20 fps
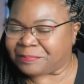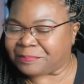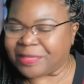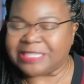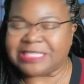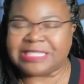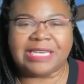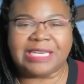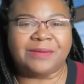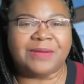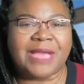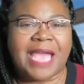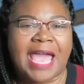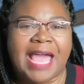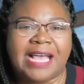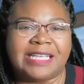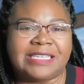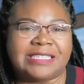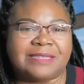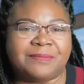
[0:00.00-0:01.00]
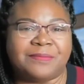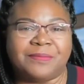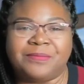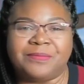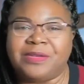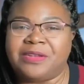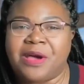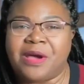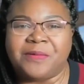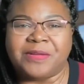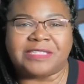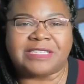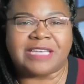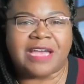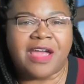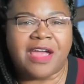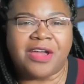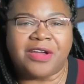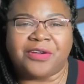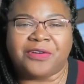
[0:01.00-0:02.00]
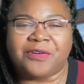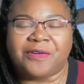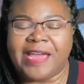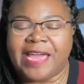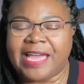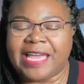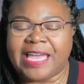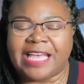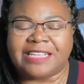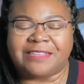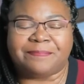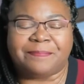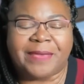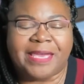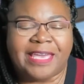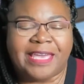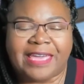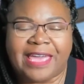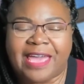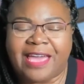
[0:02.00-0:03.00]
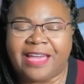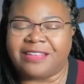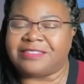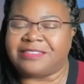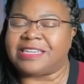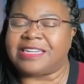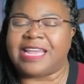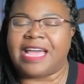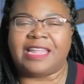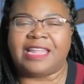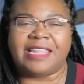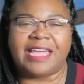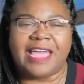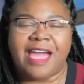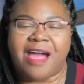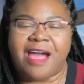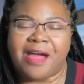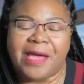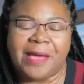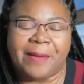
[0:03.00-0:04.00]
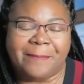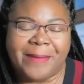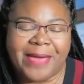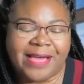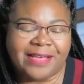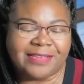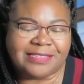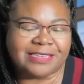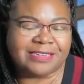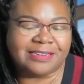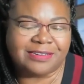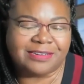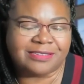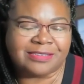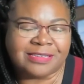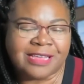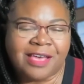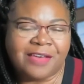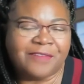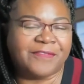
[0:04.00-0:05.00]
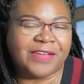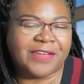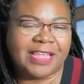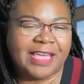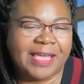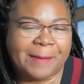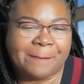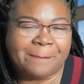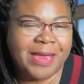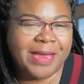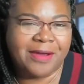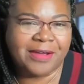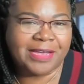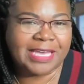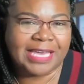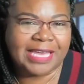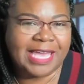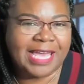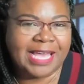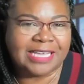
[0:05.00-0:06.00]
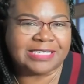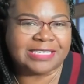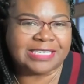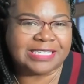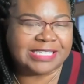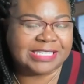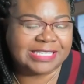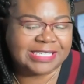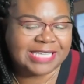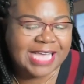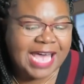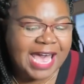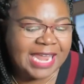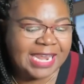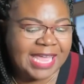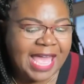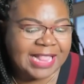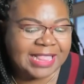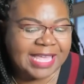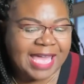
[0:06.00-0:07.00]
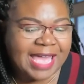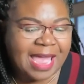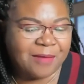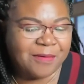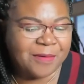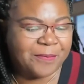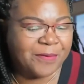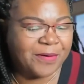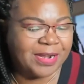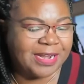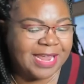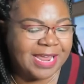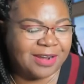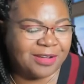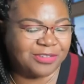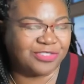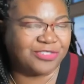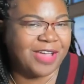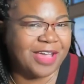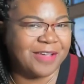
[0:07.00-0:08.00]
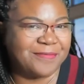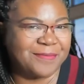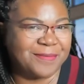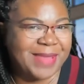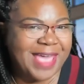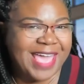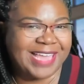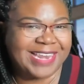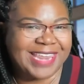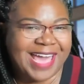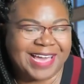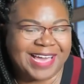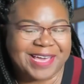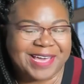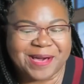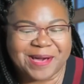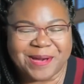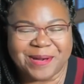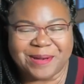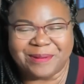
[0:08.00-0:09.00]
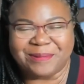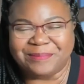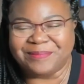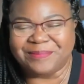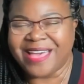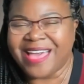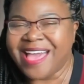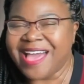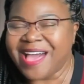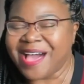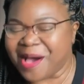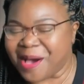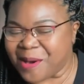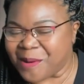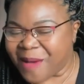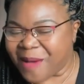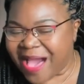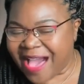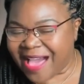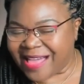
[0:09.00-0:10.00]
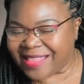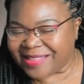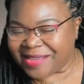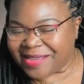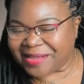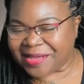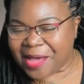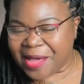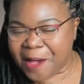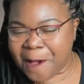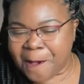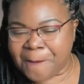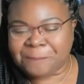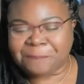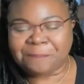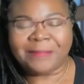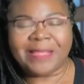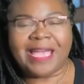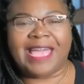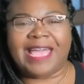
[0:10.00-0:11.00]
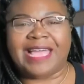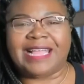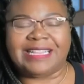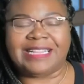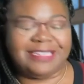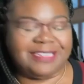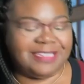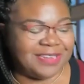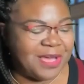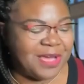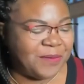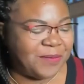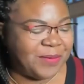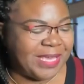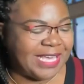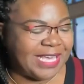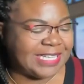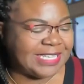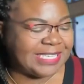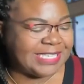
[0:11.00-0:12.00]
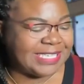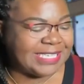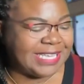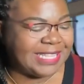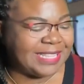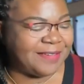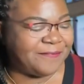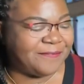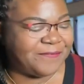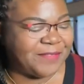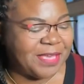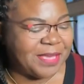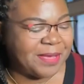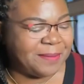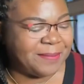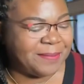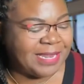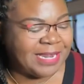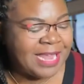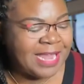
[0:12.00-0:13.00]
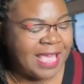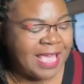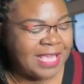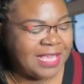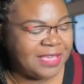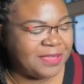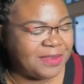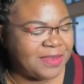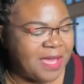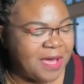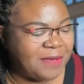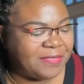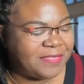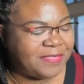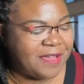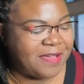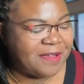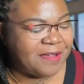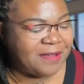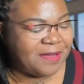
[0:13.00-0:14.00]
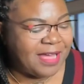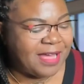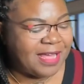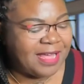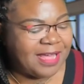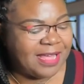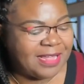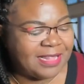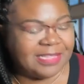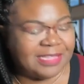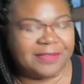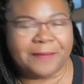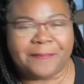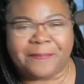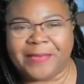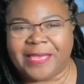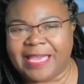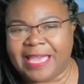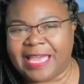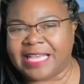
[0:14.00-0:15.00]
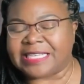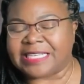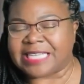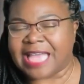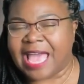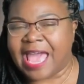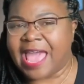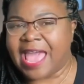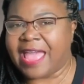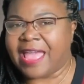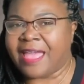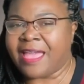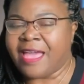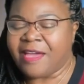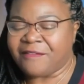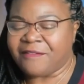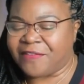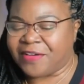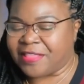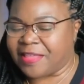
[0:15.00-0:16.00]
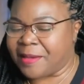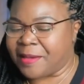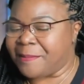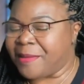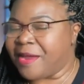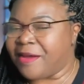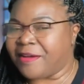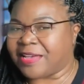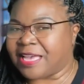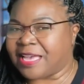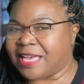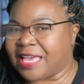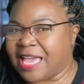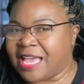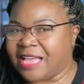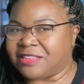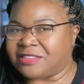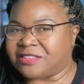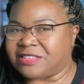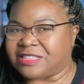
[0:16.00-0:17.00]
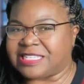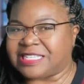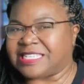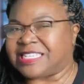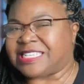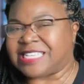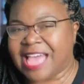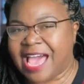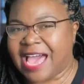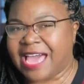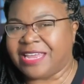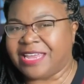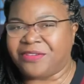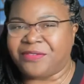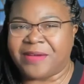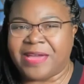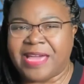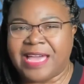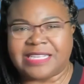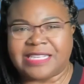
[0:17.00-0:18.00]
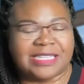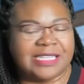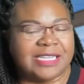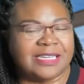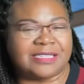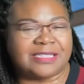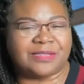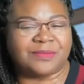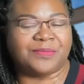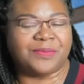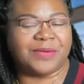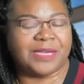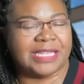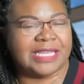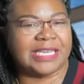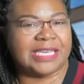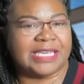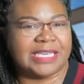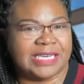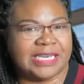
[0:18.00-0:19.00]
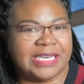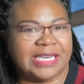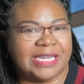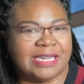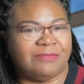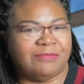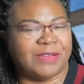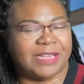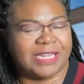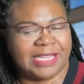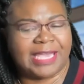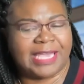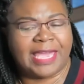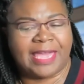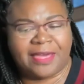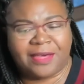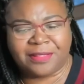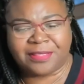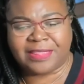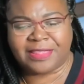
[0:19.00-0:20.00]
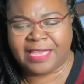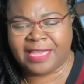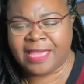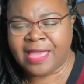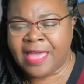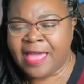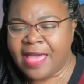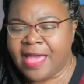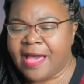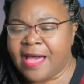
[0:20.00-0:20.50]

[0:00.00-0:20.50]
She has, returned. Gregg has beat cancer. Now they are ambassadors for the American Cancer Society. I think I reported that on straightfromtheA.com a while ago. And, we get to see them filming, their little PSA for the American Cancer Society. Gregg looks really good, really healthy.